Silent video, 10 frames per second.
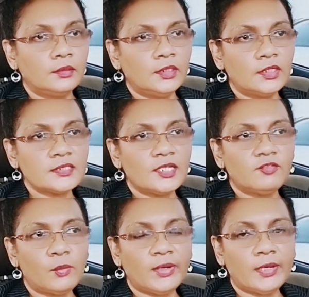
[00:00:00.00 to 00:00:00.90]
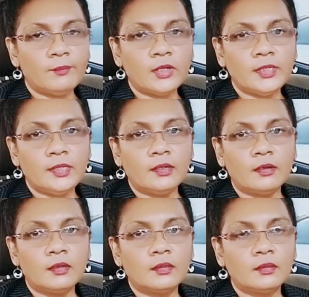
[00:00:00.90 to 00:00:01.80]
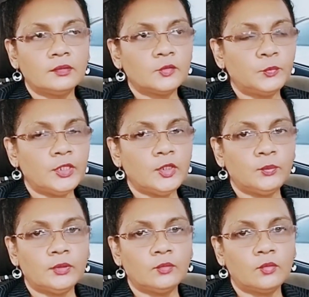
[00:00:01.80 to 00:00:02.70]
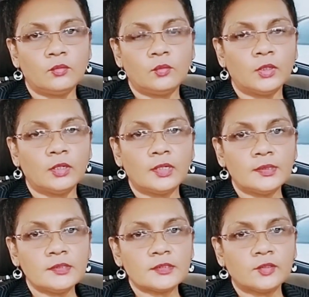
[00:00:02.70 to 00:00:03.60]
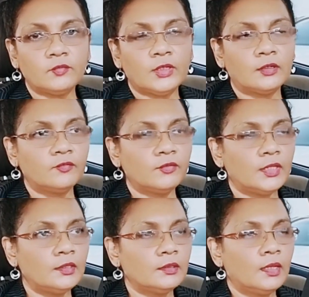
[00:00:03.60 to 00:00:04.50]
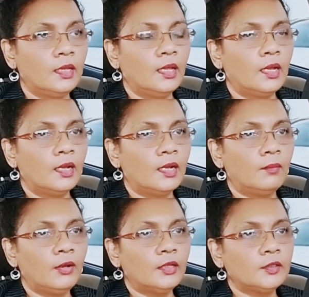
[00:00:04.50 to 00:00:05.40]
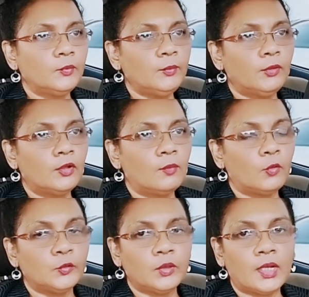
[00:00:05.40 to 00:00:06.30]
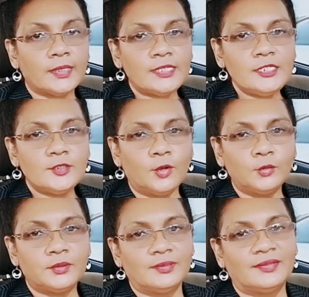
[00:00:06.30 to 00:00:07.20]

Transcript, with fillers: he just give away their money or to people who were undeserving of it. Um, a lot of people come what we call eat out.